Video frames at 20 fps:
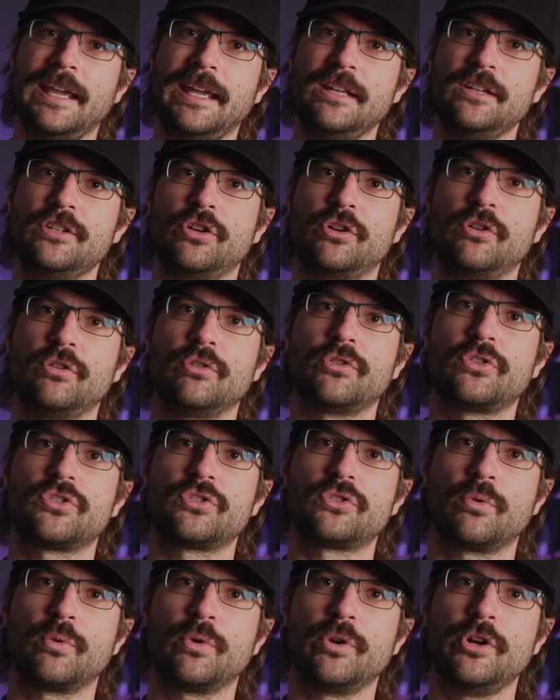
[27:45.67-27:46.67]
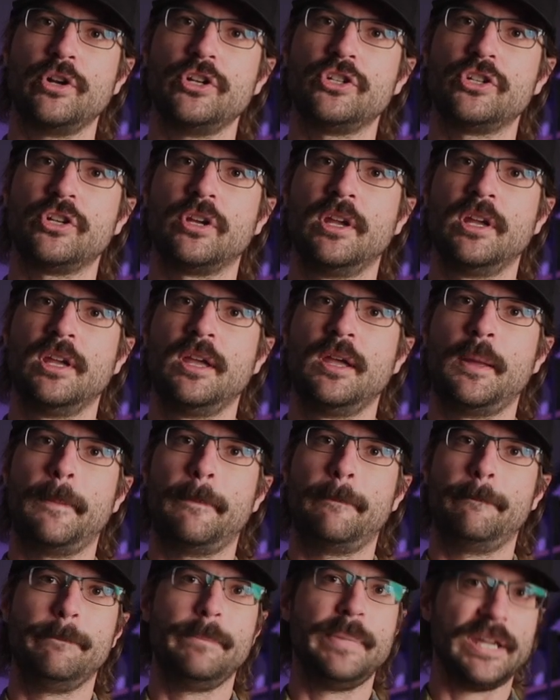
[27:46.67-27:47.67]
internal storage
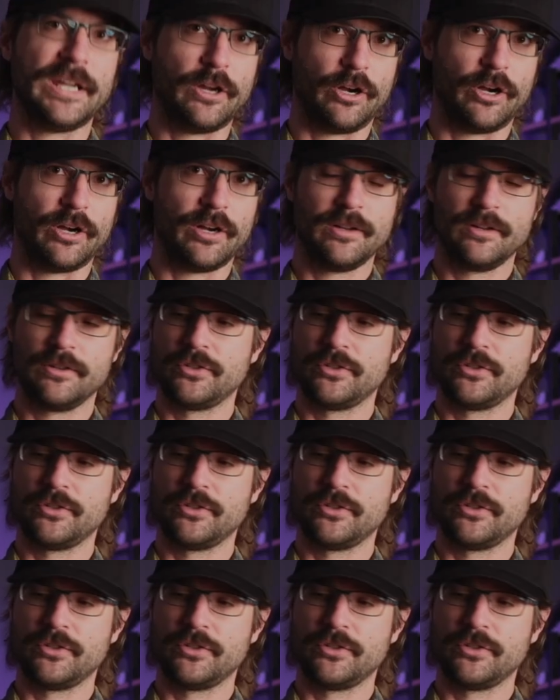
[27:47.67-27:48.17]
bigger.